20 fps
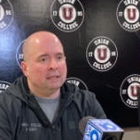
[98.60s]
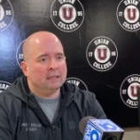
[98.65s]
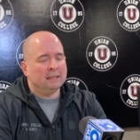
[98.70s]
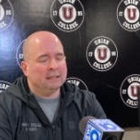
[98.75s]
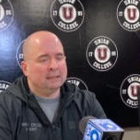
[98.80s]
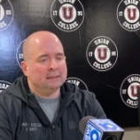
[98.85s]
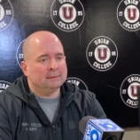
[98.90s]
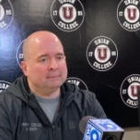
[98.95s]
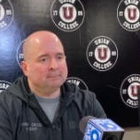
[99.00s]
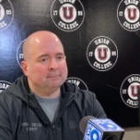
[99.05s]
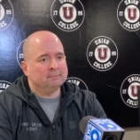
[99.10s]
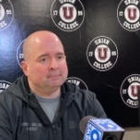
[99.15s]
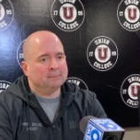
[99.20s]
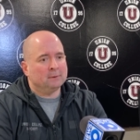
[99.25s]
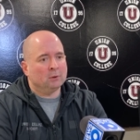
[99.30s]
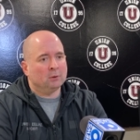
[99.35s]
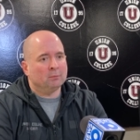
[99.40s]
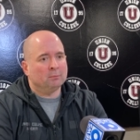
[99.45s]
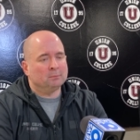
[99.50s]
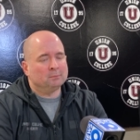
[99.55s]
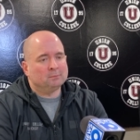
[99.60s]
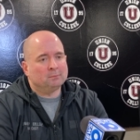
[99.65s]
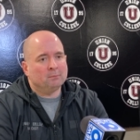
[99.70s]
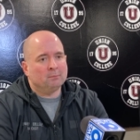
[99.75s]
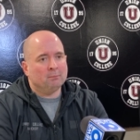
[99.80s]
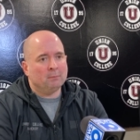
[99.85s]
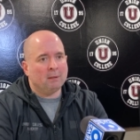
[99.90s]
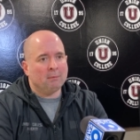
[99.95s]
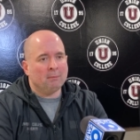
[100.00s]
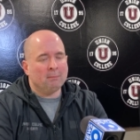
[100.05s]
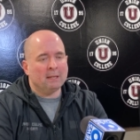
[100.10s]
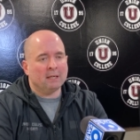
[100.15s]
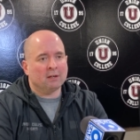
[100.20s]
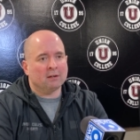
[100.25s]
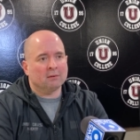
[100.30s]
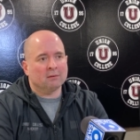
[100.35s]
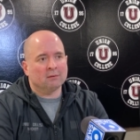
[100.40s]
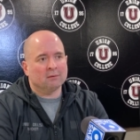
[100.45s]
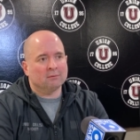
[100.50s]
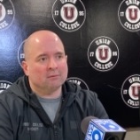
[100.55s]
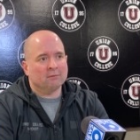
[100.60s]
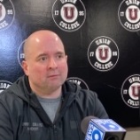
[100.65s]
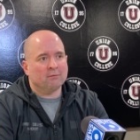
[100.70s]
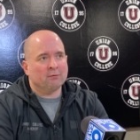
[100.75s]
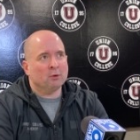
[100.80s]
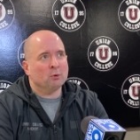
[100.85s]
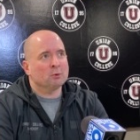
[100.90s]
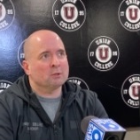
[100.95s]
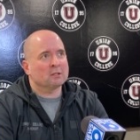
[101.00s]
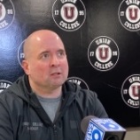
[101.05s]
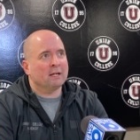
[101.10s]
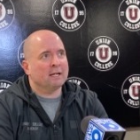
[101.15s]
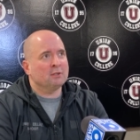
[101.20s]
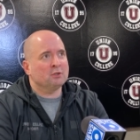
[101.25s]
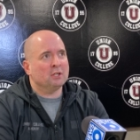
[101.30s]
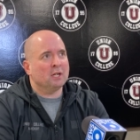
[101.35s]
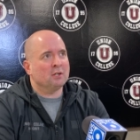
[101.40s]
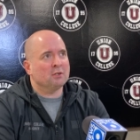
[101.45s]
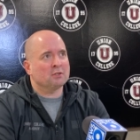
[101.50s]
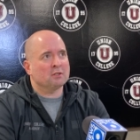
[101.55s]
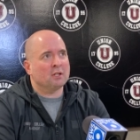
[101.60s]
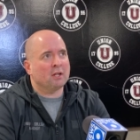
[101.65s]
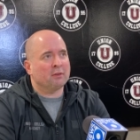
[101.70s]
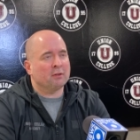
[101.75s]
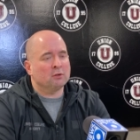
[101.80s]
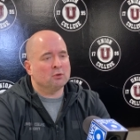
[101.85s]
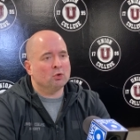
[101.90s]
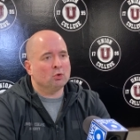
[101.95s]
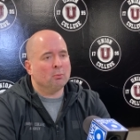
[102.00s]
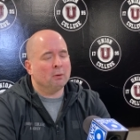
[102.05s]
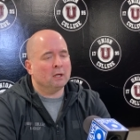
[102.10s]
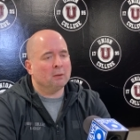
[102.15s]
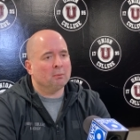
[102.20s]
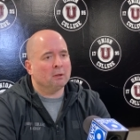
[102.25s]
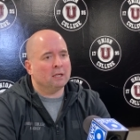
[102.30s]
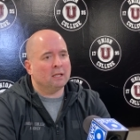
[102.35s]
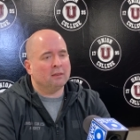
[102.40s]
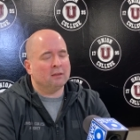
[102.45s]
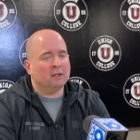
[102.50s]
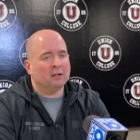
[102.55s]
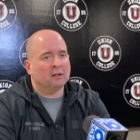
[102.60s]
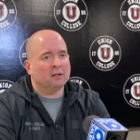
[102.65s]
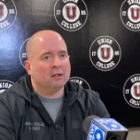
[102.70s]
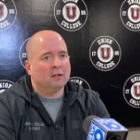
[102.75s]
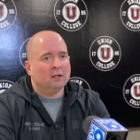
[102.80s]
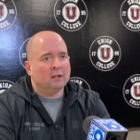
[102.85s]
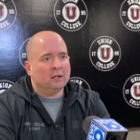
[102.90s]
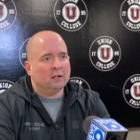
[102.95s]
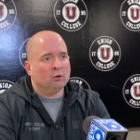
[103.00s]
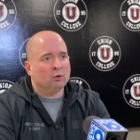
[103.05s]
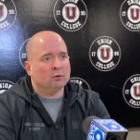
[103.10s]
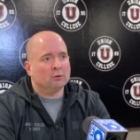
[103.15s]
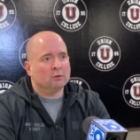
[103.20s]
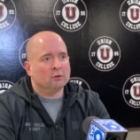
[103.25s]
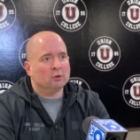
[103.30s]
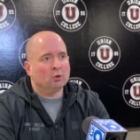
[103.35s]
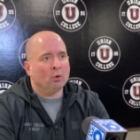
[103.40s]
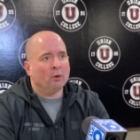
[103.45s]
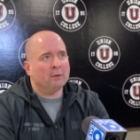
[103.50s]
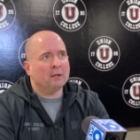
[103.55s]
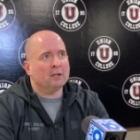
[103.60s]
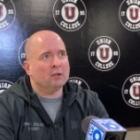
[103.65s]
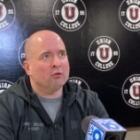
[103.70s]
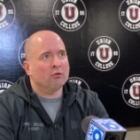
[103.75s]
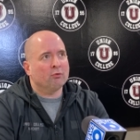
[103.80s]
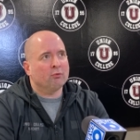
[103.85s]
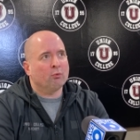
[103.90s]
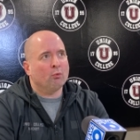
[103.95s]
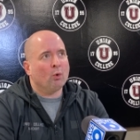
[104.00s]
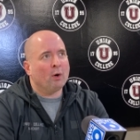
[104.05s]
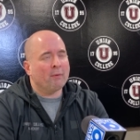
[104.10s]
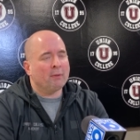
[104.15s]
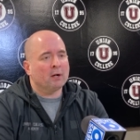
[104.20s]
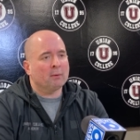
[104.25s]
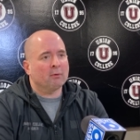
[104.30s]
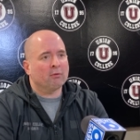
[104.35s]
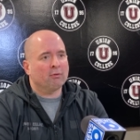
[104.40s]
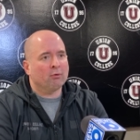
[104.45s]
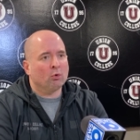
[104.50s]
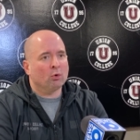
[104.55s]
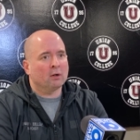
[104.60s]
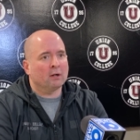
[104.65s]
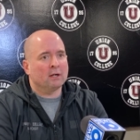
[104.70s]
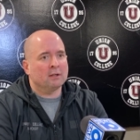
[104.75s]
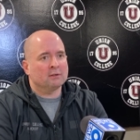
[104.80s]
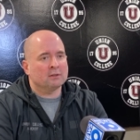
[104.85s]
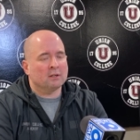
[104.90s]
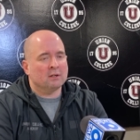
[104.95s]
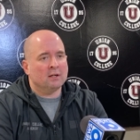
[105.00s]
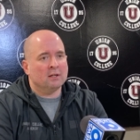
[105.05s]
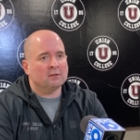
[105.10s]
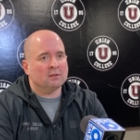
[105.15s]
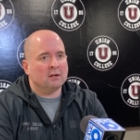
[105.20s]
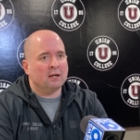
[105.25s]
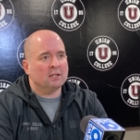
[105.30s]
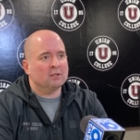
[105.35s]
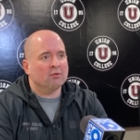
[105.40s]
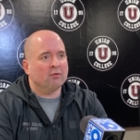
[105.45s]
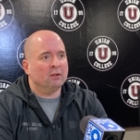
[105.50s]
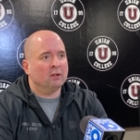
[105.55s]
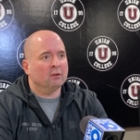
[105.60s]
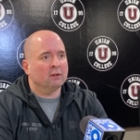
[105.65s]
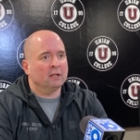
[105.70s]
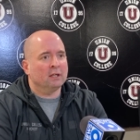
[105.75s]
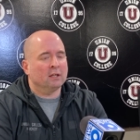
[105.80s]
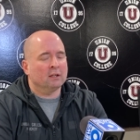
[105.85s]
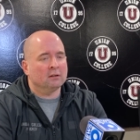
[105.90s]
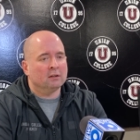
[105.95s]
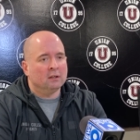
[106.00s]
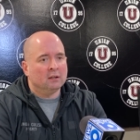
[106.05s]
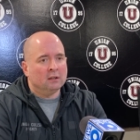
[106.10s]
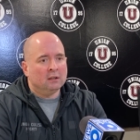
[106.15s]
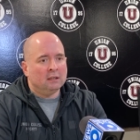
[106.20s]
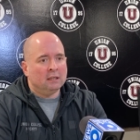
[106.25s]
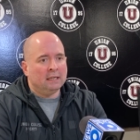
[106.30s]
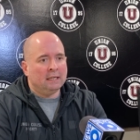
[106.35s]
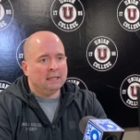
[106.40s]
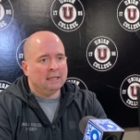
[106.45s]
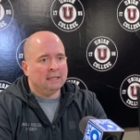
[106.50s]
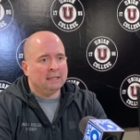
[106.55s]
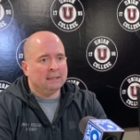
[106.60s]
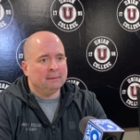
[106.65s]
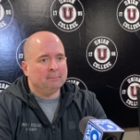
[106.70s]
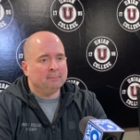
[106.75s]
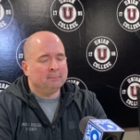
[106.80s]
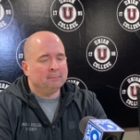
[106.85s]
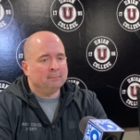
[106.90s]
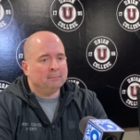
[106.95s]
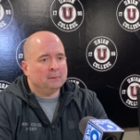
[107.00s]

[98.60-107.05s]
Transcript: uh, you know maybe make a few slight changes, nothing too big, but I think you know knowing that you've won there before, it's a it's a nice feeling, and um,